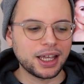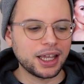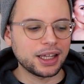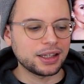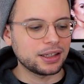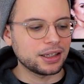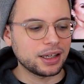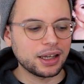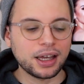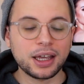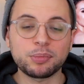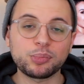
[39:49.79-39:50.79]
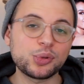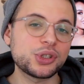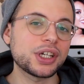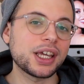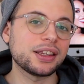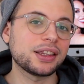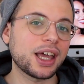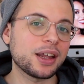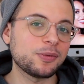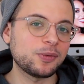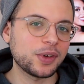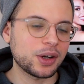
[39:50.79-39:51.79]
and I appreciate that
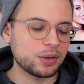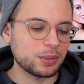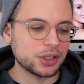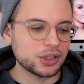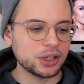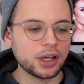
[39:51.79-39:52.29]
very much.